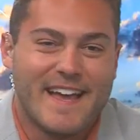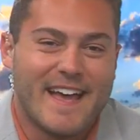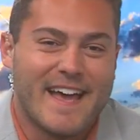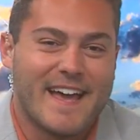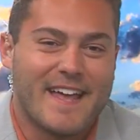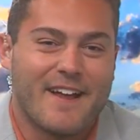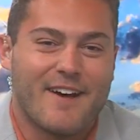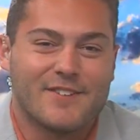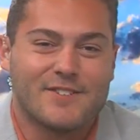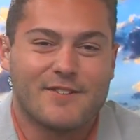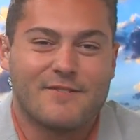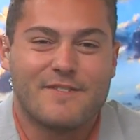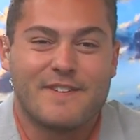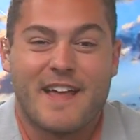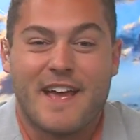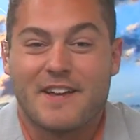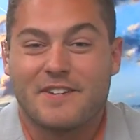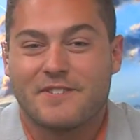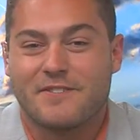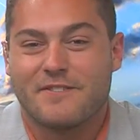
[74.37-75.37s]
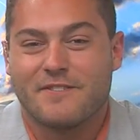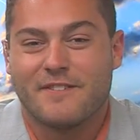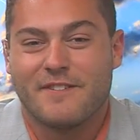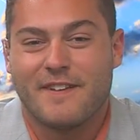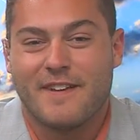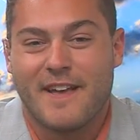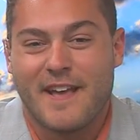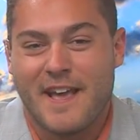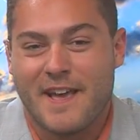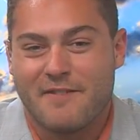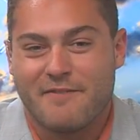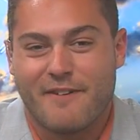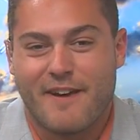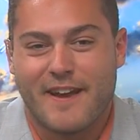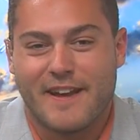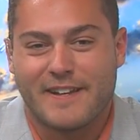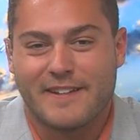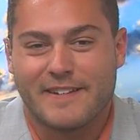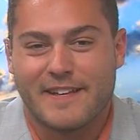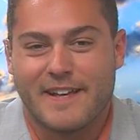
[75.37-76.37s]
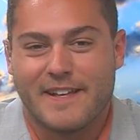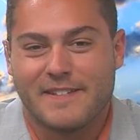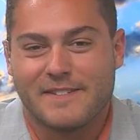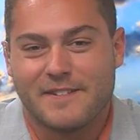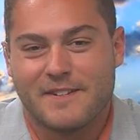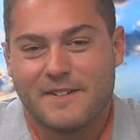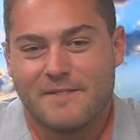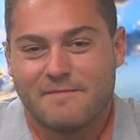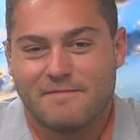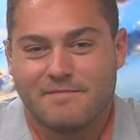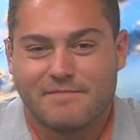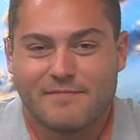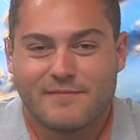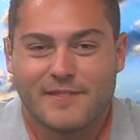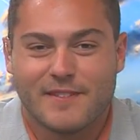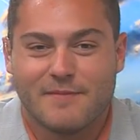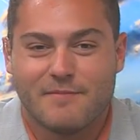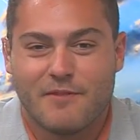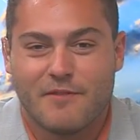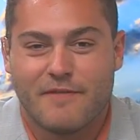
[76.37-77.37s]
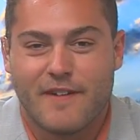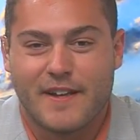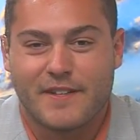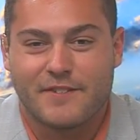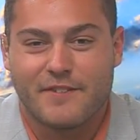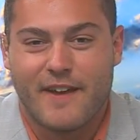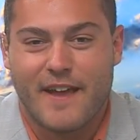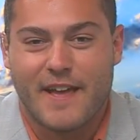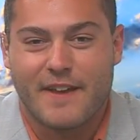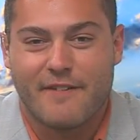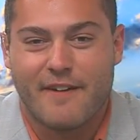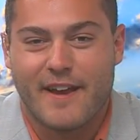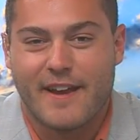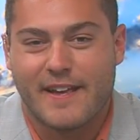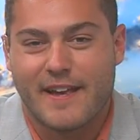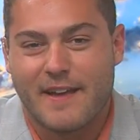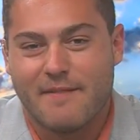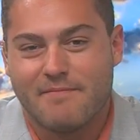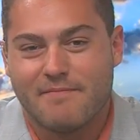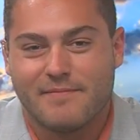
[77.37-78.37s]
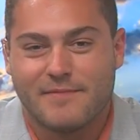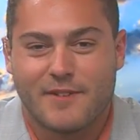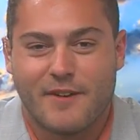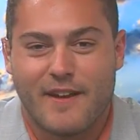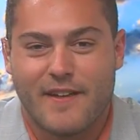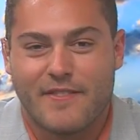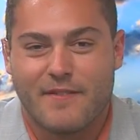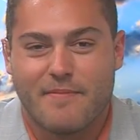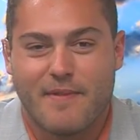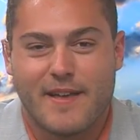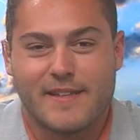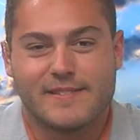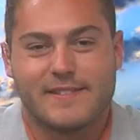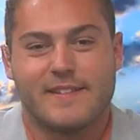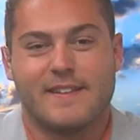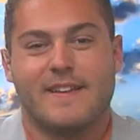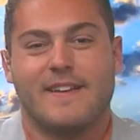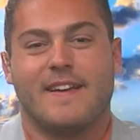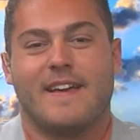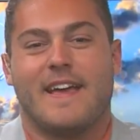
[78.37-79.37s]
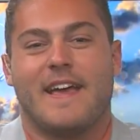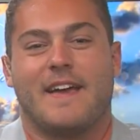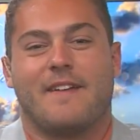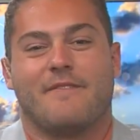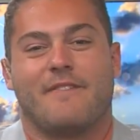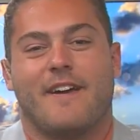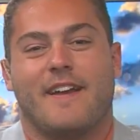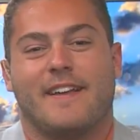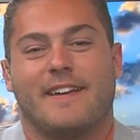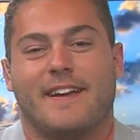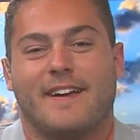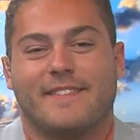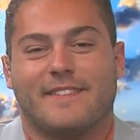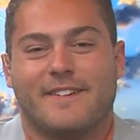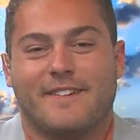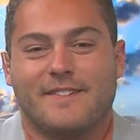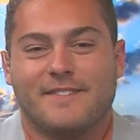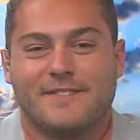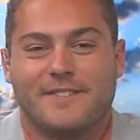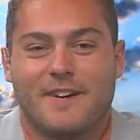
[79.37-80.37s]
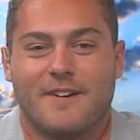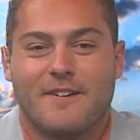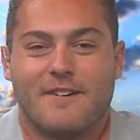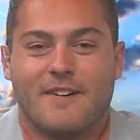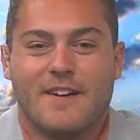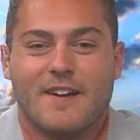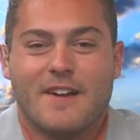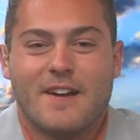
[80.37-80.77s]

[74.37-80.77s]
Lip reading: And also National Handwriting Day, so perfect your handwriting. I don't have the best handwriting out there, so